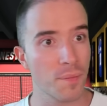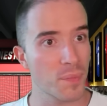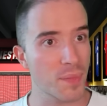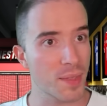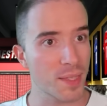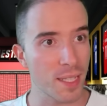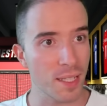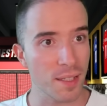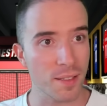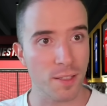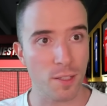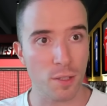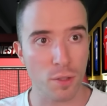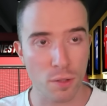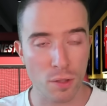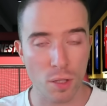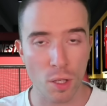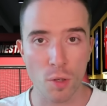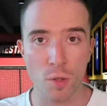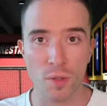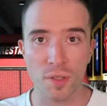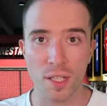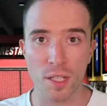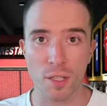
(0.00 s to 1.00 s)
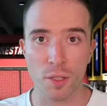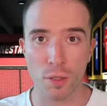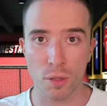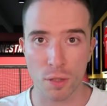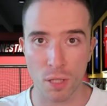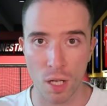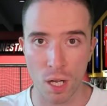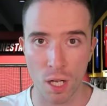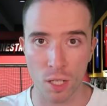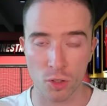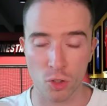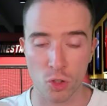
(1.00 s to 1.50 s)
This is Jose's
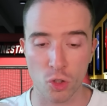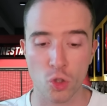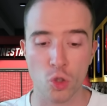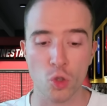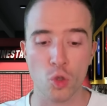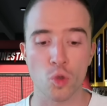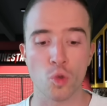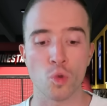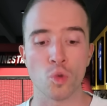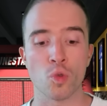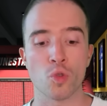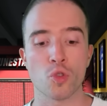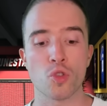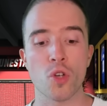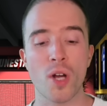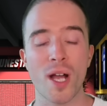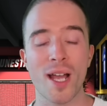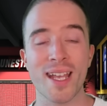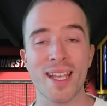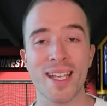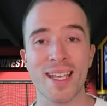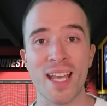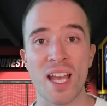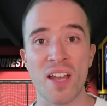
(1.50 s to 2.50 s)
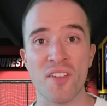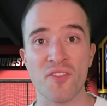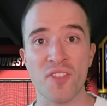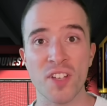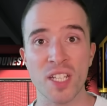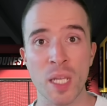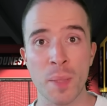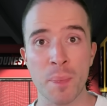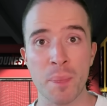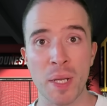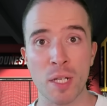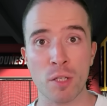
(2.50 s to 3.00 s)
chance to try and get
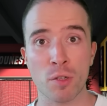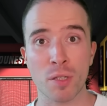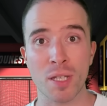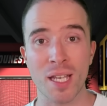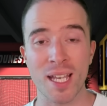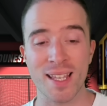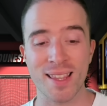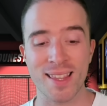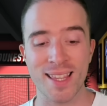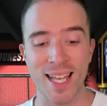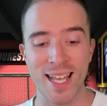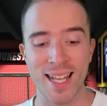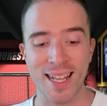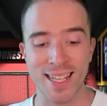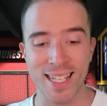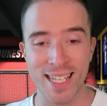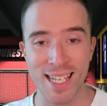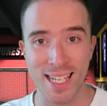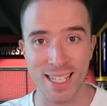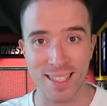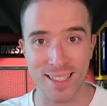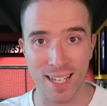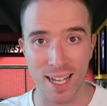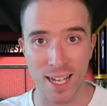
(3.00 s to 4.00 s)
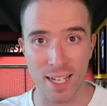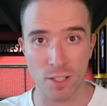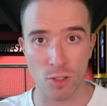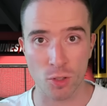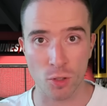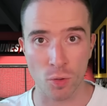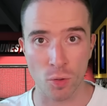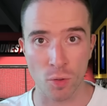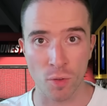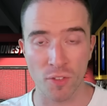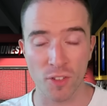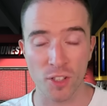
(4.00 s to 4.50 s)
Fenerbahce their league
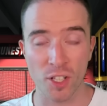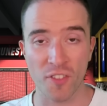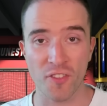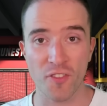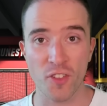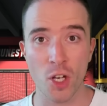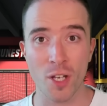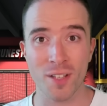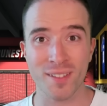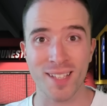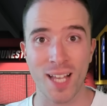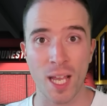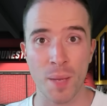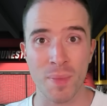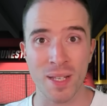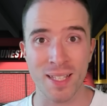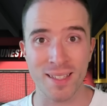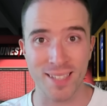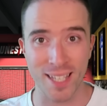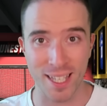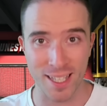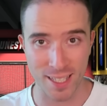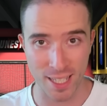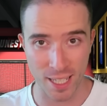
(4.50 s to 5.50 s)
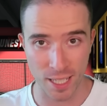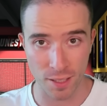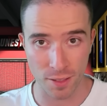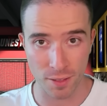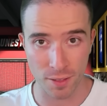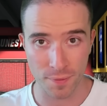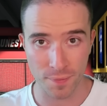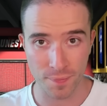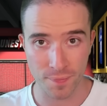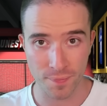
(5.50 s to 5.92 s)
title for the first time in 10 years.